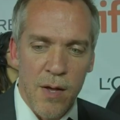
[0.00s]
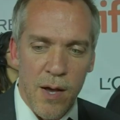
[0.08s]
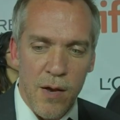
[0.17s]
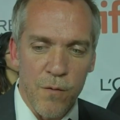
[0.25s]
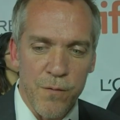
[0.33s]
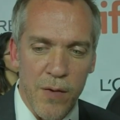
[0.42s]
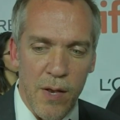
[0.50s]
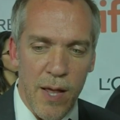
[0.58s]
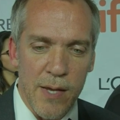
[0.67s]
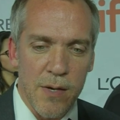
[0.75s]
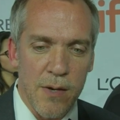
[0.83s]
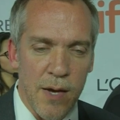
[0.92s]
I don't feel
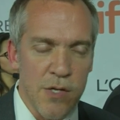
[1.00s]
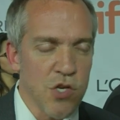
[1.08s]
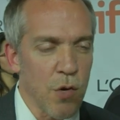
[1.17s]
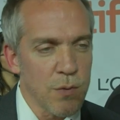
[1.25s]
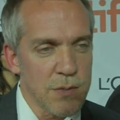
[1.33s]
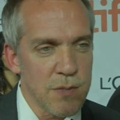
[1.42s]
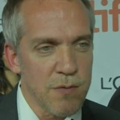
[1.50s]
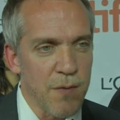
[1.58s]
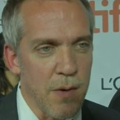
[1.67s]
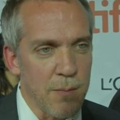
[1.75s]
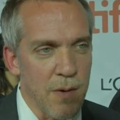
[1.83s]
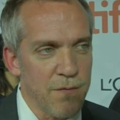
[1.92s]
like I chose this
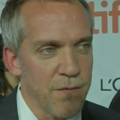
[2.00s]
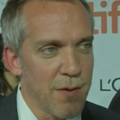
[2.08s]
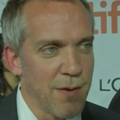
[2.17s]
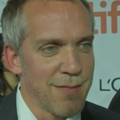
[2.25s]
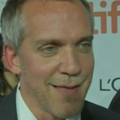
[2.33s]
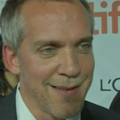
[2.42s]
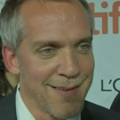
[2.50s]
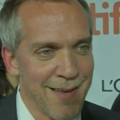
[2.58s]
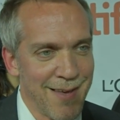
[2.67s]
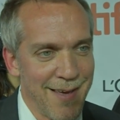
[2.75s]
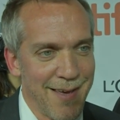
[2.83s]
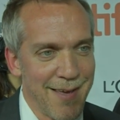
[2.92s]
film. I feel that
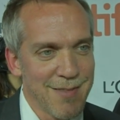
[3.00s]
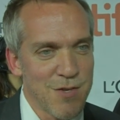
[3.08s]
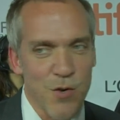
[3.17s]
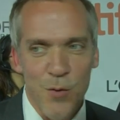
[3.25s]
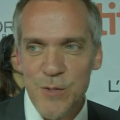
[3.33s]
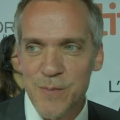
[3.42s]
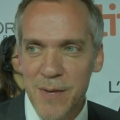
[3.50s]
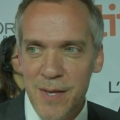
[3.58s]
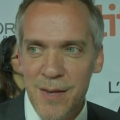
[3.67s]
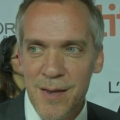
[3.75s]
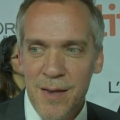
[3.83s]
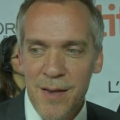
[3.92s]
it chose me,
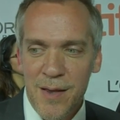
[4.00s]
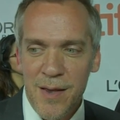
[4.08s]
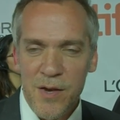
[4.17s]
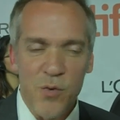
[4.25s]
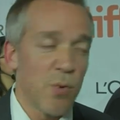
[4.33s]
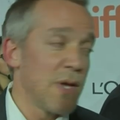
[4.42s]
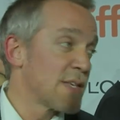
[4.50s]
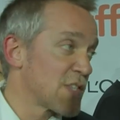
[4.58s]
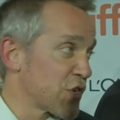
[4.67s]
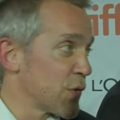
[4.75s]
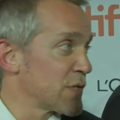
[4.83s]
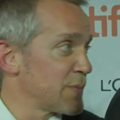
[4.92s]
and Reese
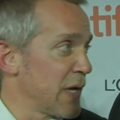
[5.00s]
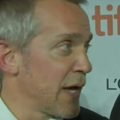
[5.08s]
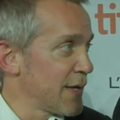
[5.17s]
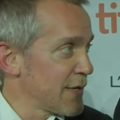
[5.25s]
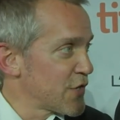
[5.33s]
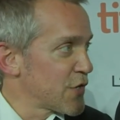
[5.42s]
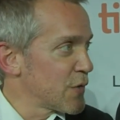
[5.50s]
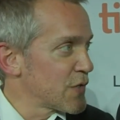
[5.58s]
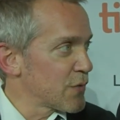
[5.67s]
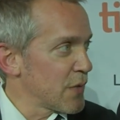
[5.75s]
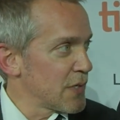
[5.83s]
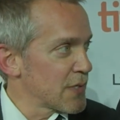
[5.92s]
chose me. I didn't
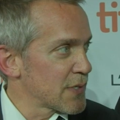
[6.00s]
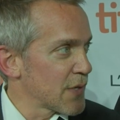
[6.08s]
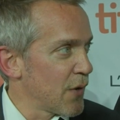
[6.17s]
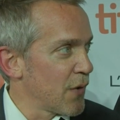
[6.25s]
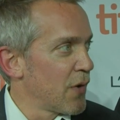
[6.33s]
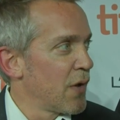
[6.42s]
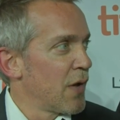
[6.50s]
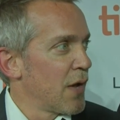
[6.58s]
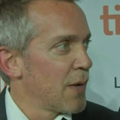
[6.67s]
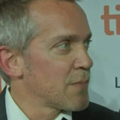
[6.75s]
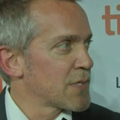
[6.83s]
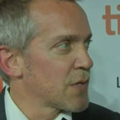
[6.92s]
choose Reese, so
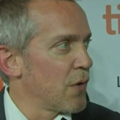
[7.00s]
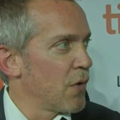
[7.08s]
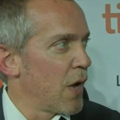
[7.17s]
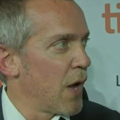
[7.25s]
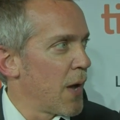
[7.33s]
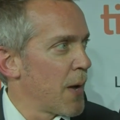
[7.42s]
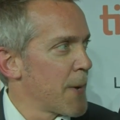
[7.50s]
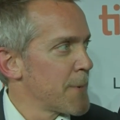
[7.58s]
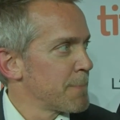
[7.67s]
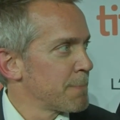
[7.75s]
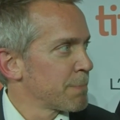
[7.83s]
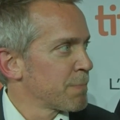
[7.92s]
I'm so
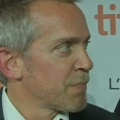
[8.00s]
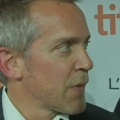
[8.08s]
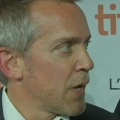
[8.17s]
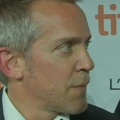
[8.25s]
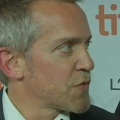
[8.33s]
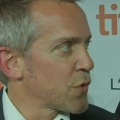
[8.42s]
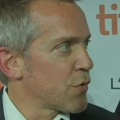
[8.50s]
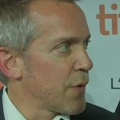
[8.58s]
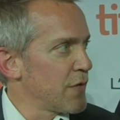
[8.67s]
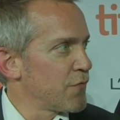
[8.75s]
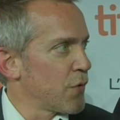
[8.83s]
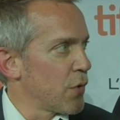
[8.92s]

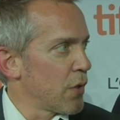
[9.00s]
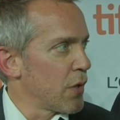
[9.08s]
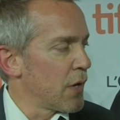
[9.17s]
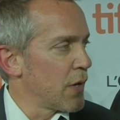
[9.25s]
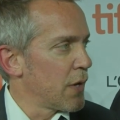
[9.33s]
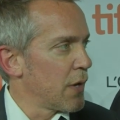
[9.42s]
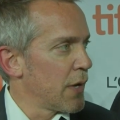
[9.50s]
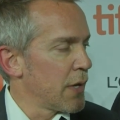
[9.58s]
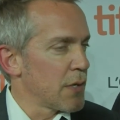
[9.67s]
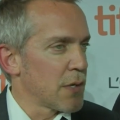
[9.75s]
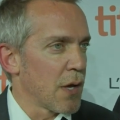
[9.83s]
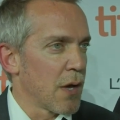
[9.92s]
grateful
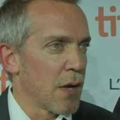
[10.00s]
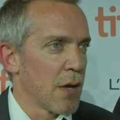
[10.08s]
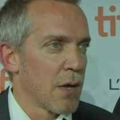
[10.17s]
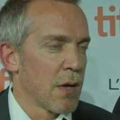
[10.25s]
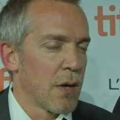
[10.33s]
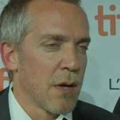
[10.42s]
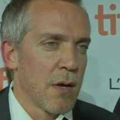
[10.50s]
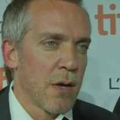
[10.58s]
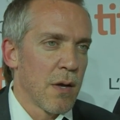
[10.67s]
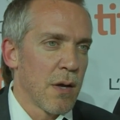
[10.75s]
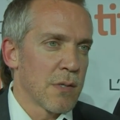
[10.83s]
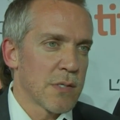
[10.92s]
and
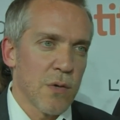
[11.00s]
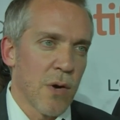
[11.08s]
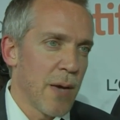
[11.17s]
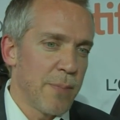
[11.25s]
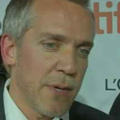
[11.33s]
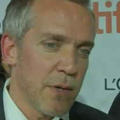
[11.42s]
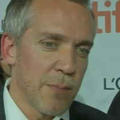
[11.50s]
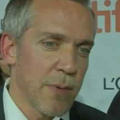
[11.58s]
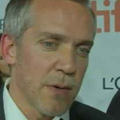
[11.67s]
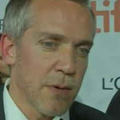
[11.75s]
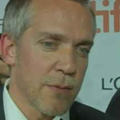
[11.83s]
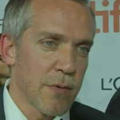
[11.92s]
so happy to
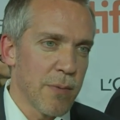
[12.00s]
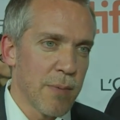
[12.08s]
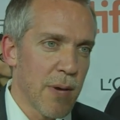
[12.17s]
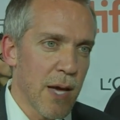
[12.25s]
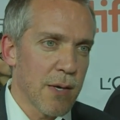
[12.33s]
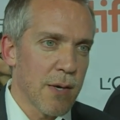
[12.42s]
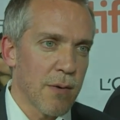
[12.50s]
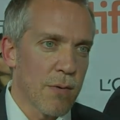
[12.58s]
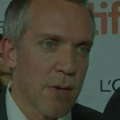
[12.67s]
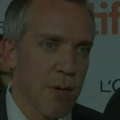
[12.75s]
be here, to be back here.